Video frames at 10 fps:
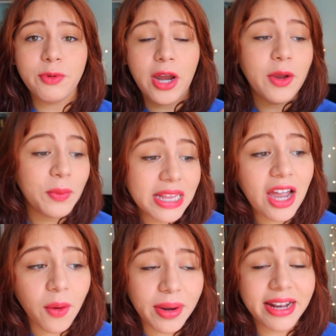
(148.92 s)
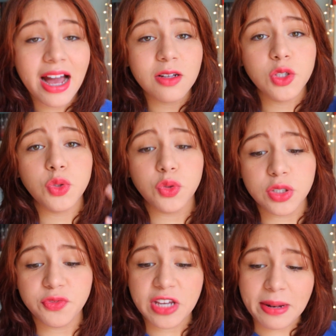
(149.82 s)
I'm trying really hard right now to
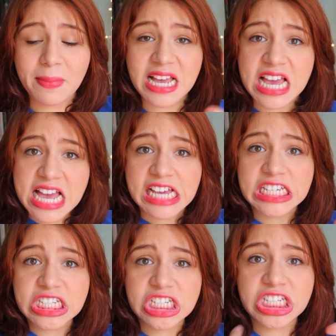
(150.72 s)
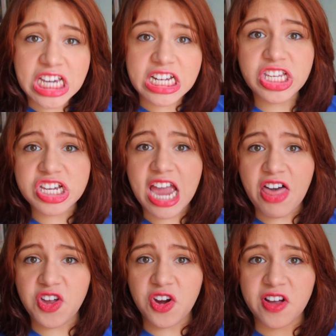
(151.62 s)
sort of get my shit
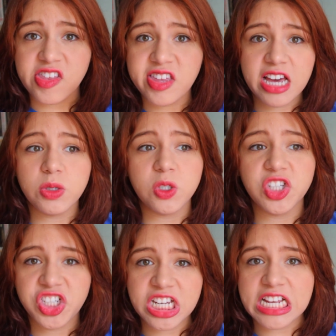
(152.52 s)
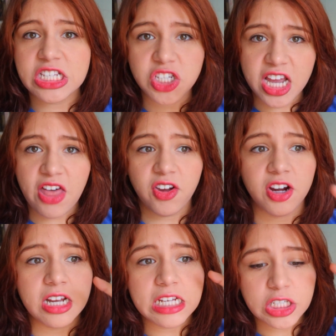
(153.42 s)
together, schedule shitty
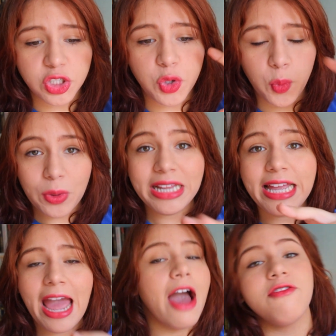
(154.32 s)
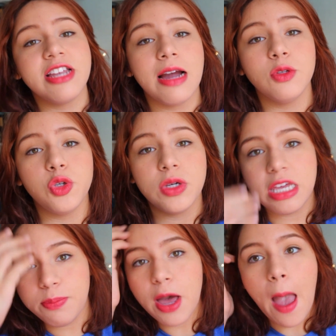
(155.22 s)
together, to really have time to
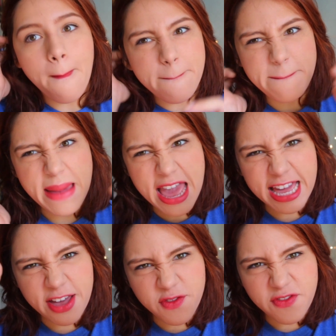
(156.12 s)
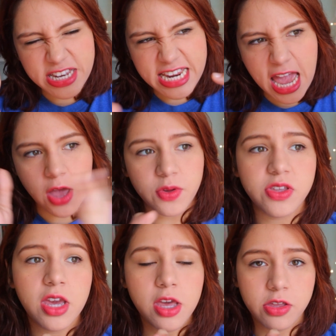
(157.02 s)
keep making
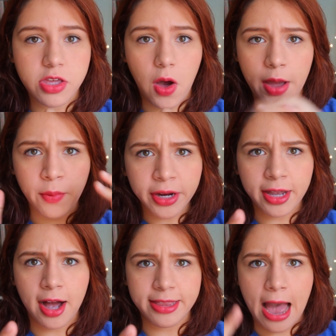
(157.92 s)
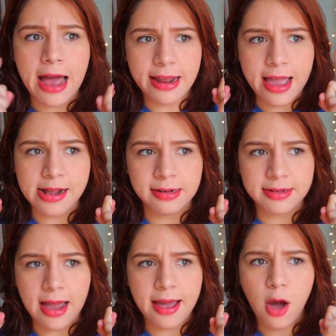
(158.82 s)
videos. So I'm working on that,
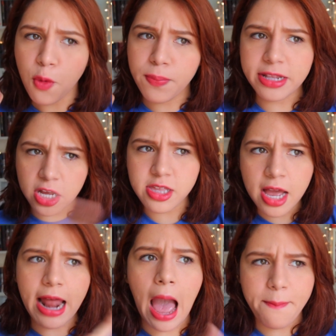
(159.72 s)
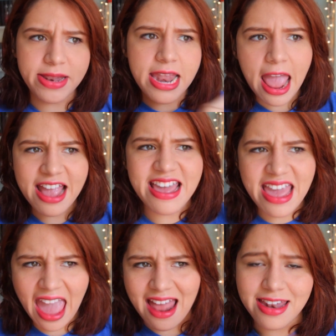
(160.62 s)
and I hope it does not happen
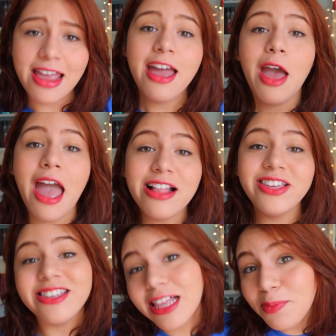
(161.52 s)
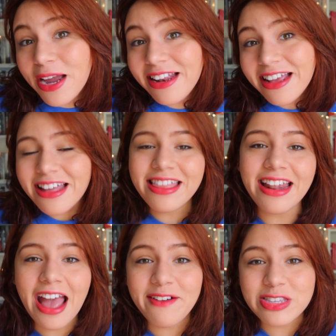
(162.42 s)
again. And to celebrate
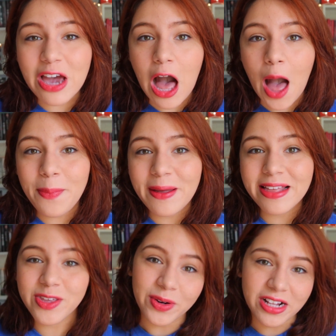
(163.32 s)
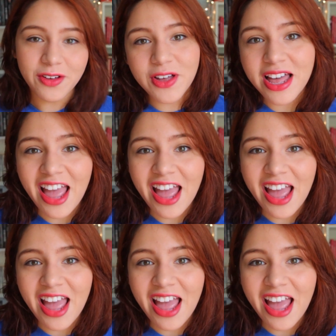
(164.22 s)
that I have a job, sort of,